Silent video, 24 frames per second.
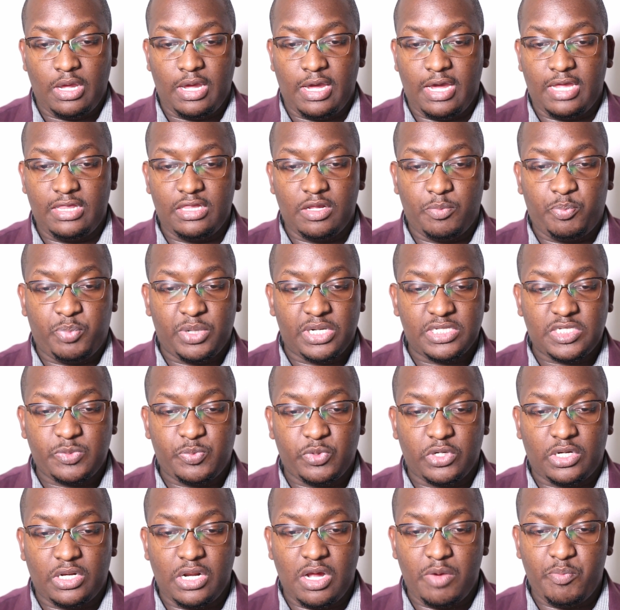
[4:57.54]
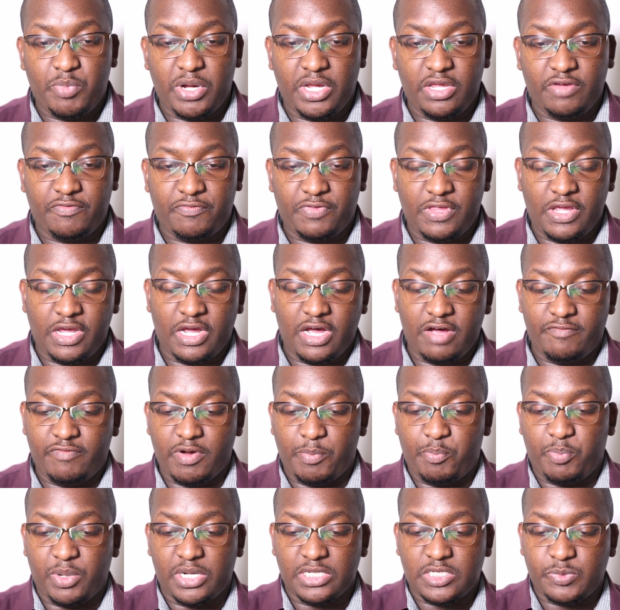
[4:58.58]
and the passport number if they have
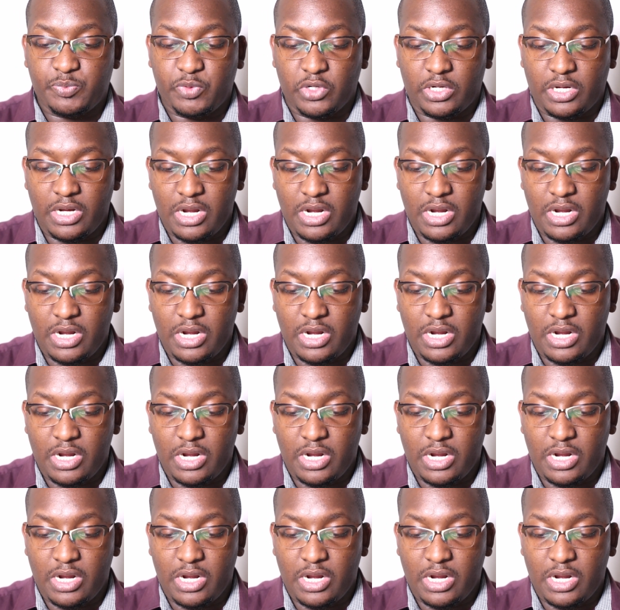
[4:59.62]
a passport